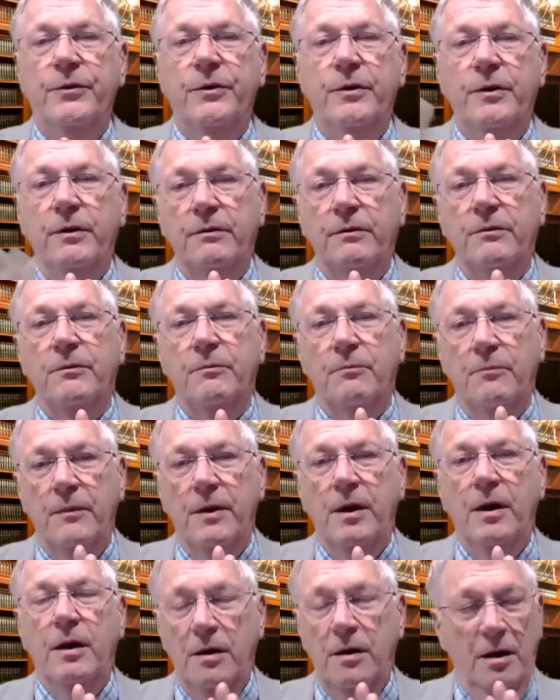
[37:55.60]
in kind. I
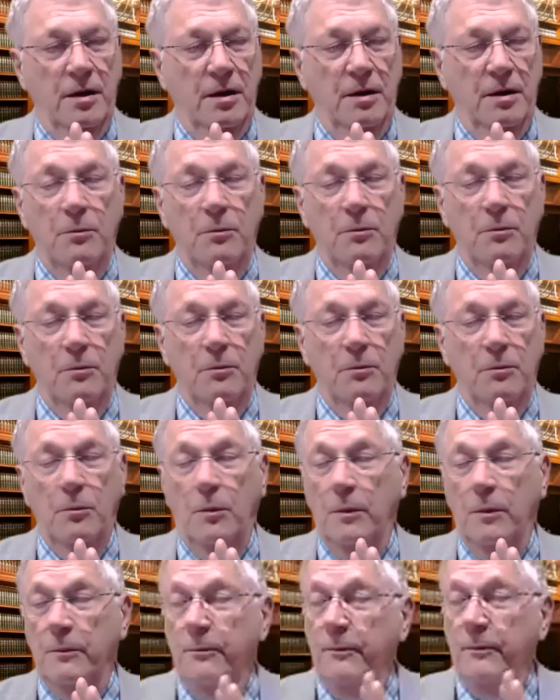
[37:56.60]
don't know how to count for that.
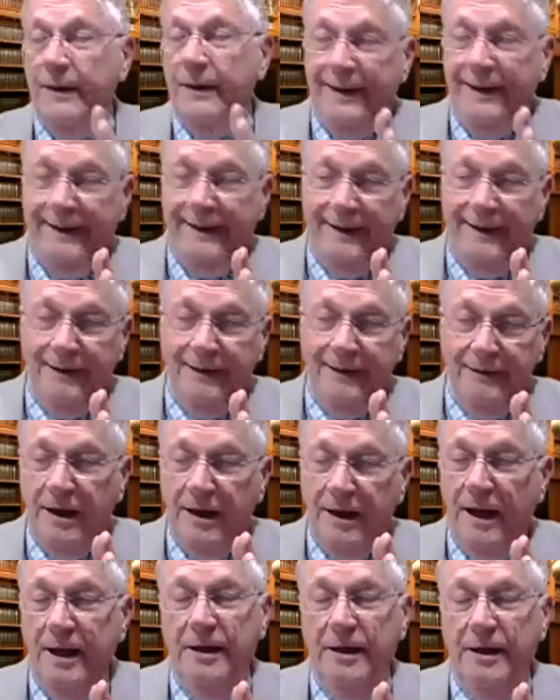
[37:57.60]
I've seen where people
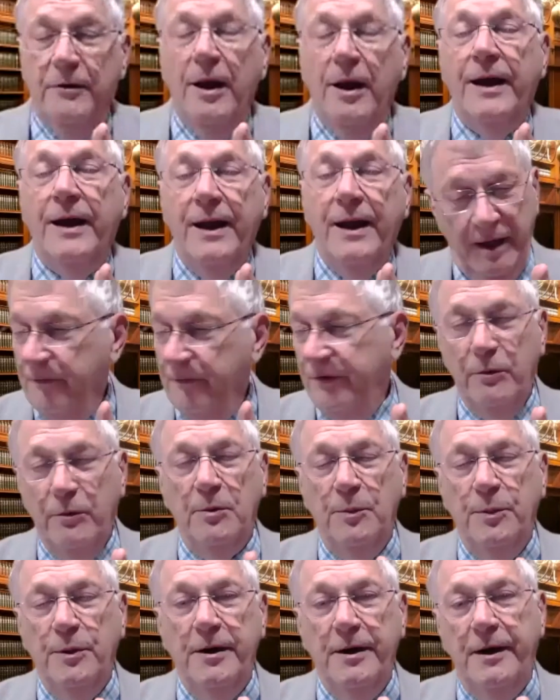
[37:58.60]
put in a number. I don't
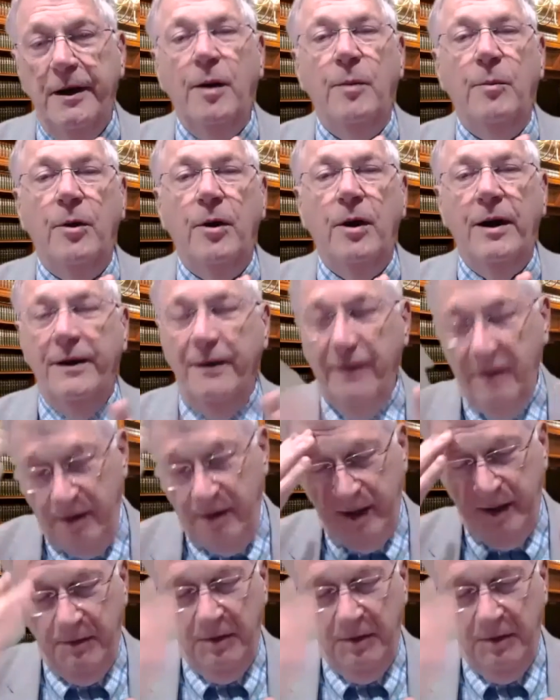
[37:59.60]
know. I